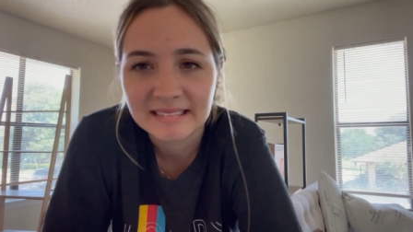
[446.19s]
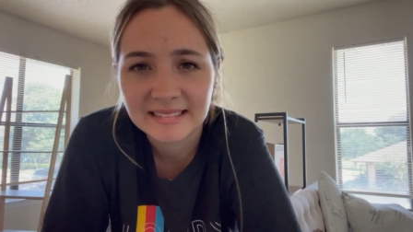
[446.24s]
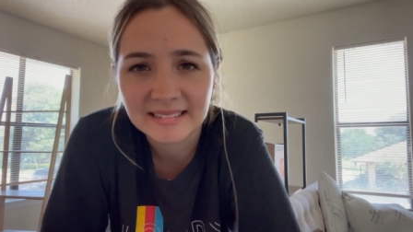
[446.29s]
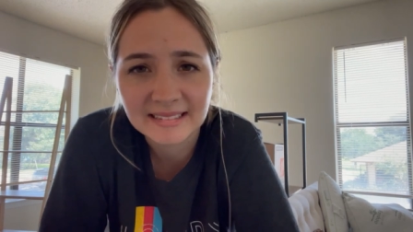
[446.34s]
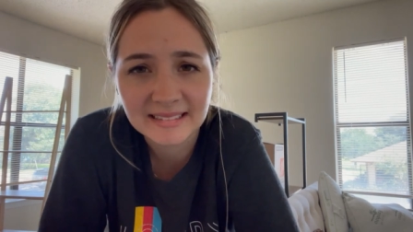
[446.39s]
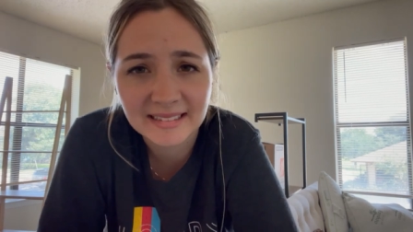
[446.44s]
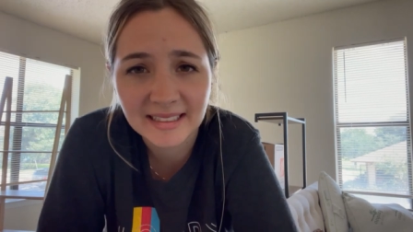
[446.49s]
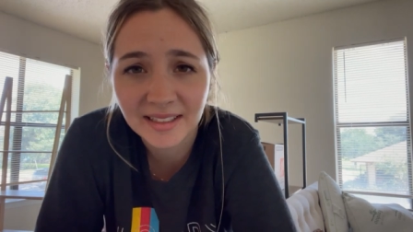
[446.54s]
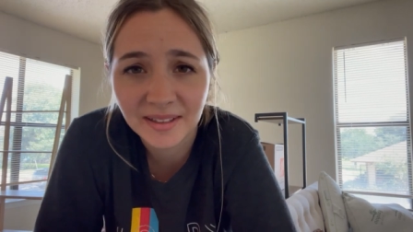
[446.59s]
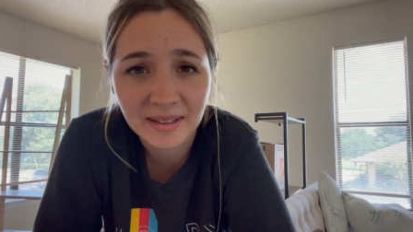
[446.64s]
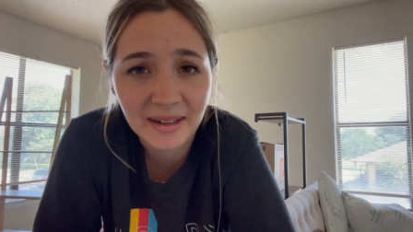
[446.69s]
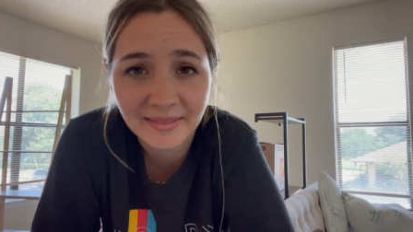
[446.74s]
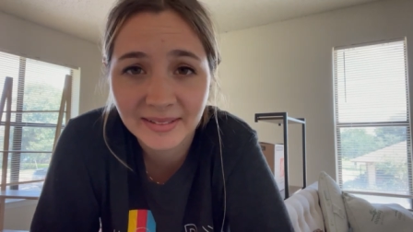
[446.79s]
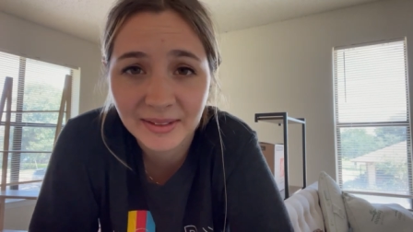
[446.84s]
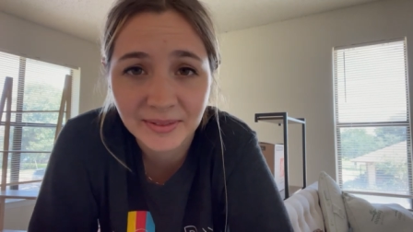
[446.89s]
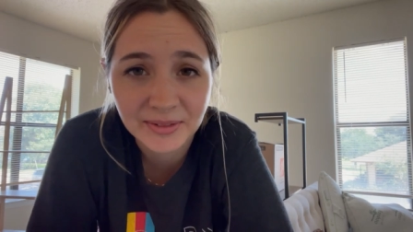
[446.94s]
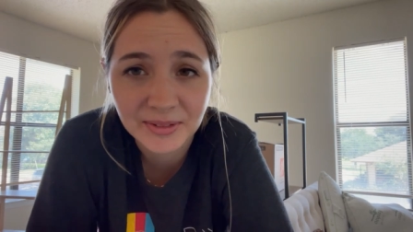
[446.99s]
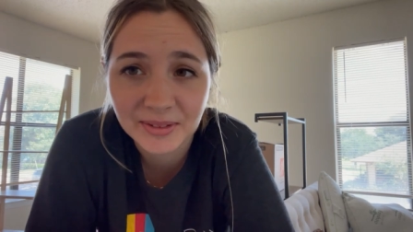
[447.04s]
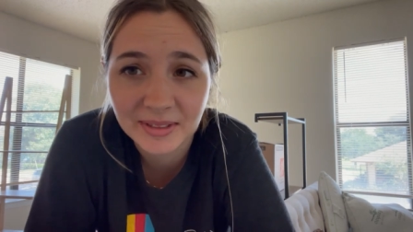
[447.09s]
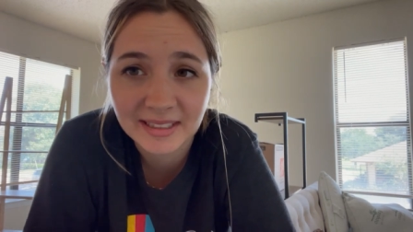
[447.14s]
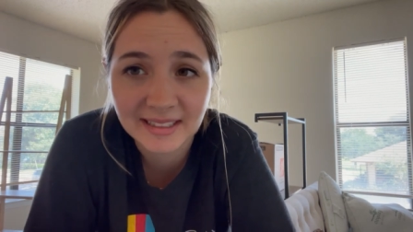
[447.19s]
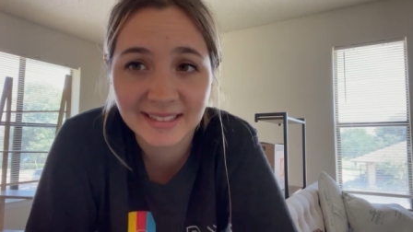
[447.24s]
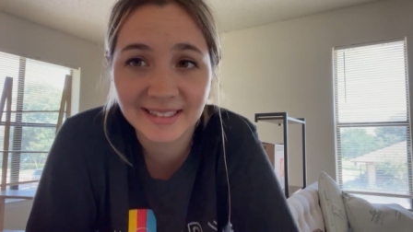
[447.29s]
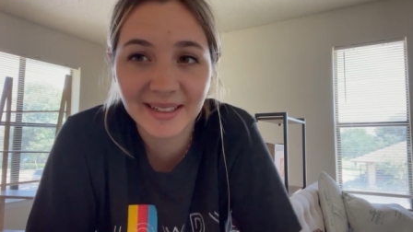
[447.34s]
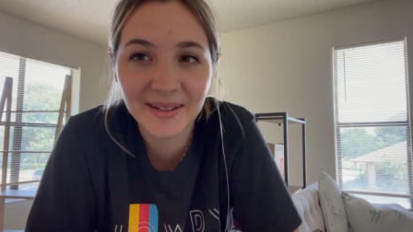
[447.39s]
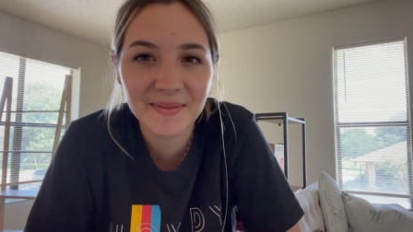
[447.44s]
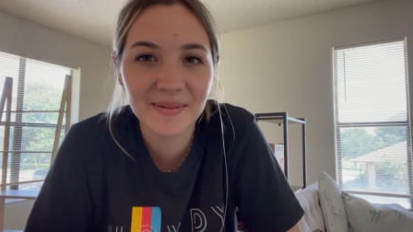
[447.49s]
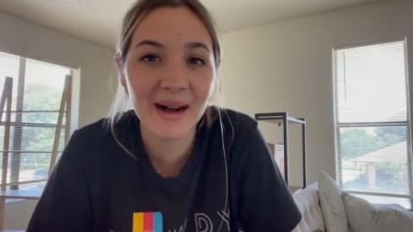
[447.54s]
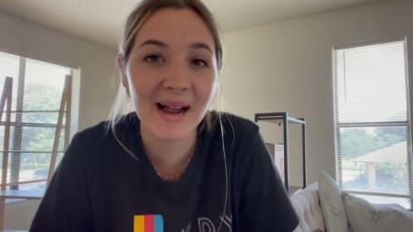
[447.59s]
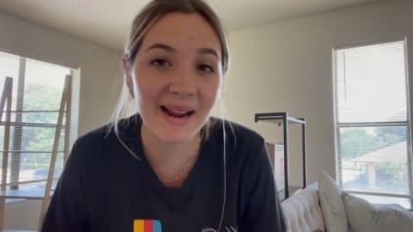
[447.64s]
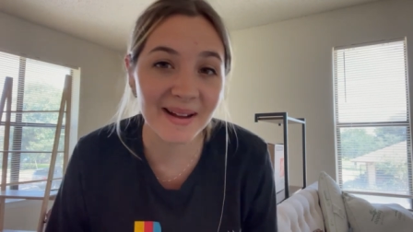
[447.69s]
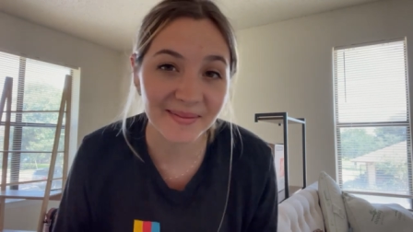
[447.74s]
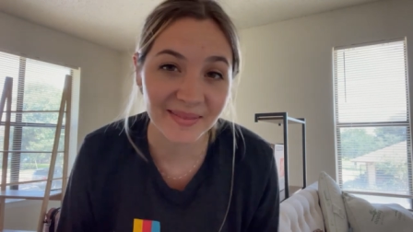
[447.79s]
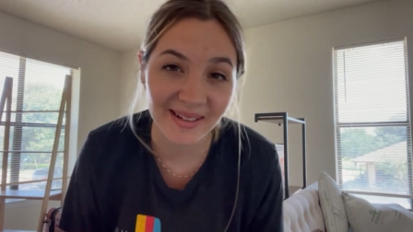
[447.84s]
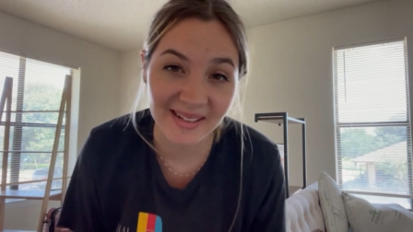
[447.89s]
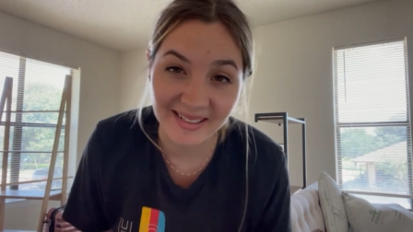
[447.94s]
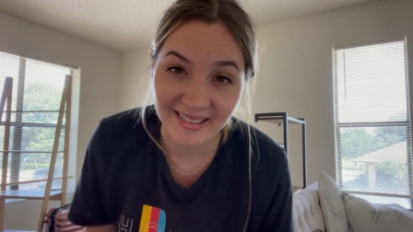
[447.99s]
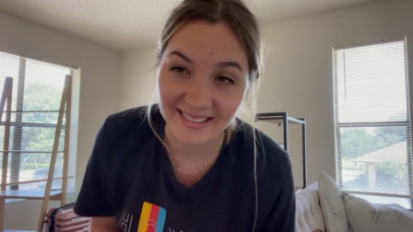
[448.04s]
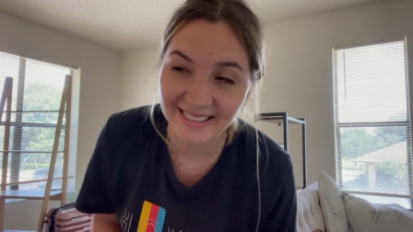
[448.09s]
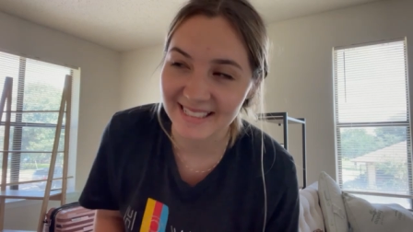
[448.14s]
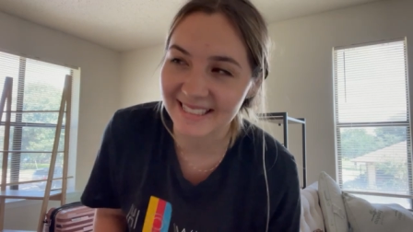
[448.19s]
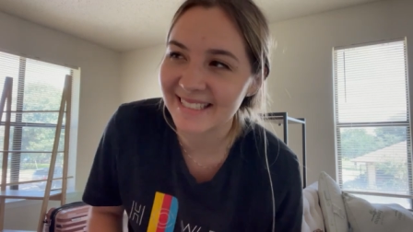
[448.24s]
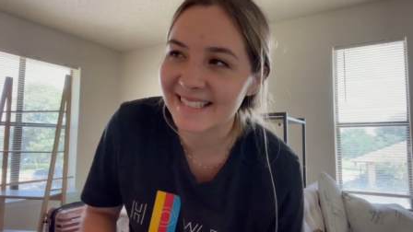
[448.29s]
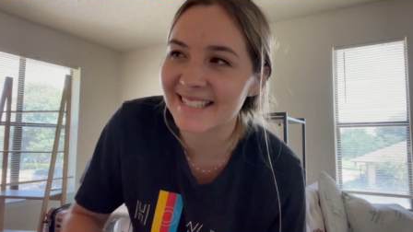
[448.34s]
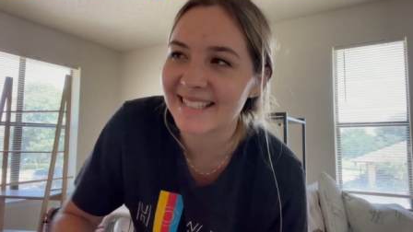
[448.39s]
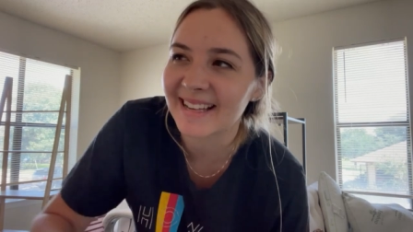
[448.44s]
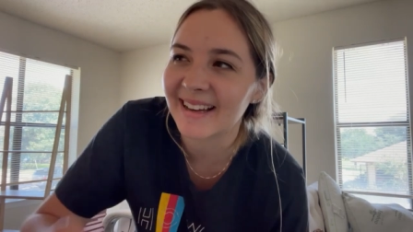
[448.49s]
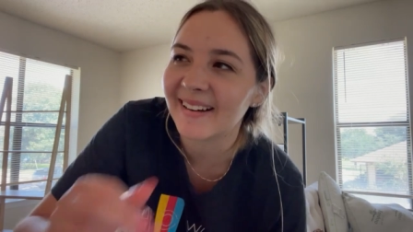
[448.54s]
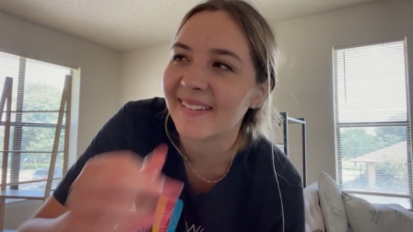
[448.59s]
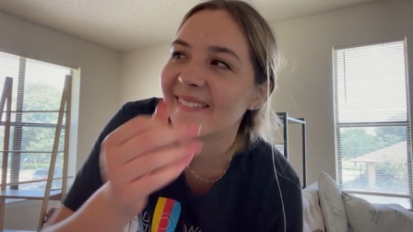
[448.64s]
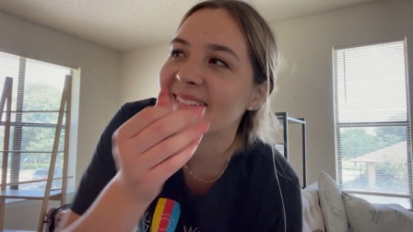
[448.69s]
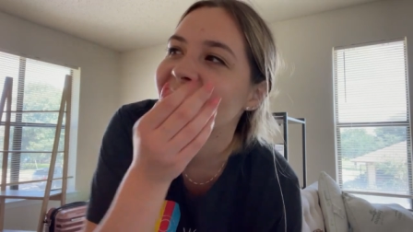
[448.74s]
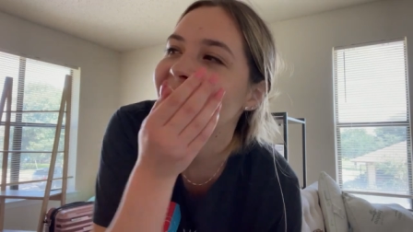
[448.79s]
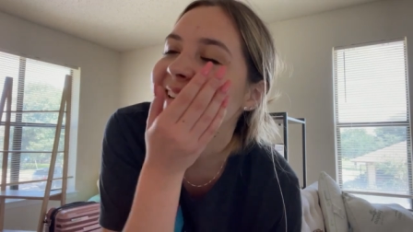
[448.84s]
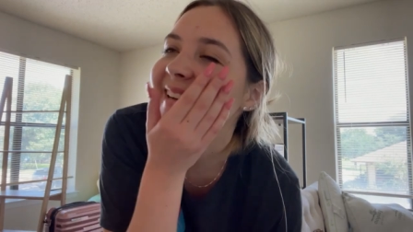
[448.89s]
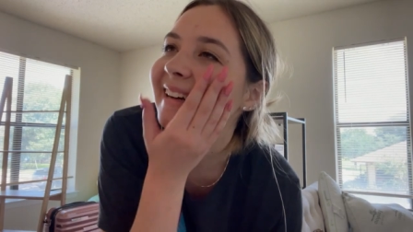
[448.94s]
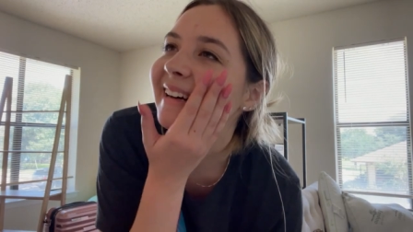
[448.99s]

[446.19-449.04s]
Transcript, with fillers: Well, I don't have any food here, but I'm hungry, so